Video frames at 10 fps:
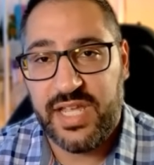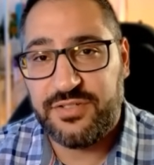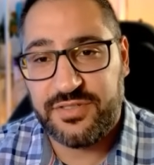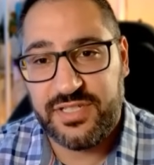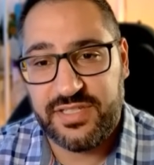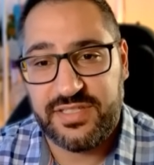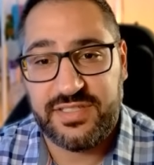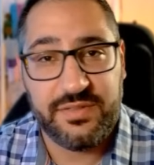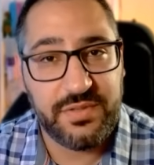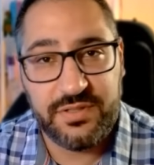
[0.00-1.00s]
Interested to
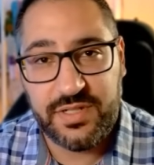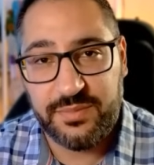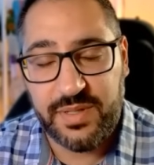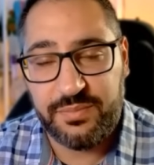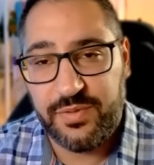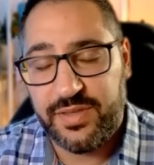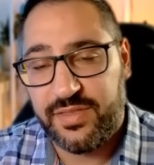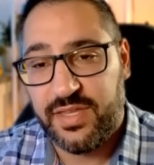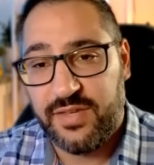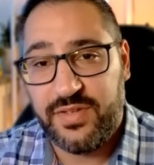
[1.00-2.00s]
see what you come up with.